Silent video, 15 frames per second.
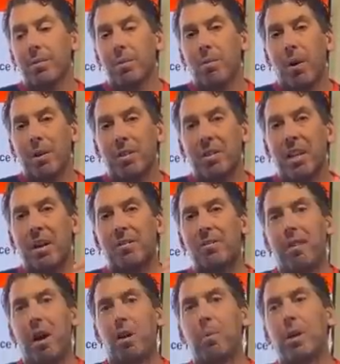We want to see how
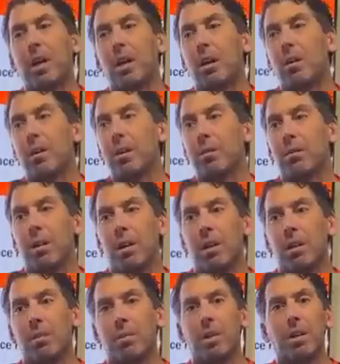far we can go. You know,
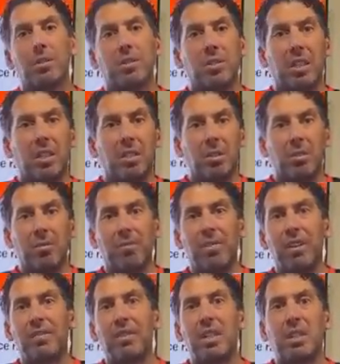we could see
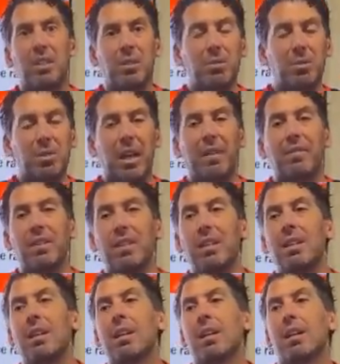250,
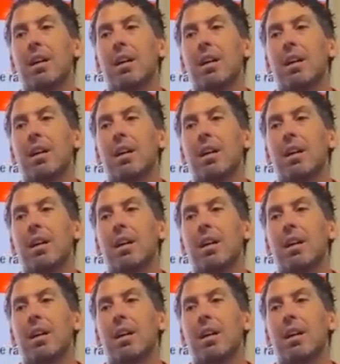270.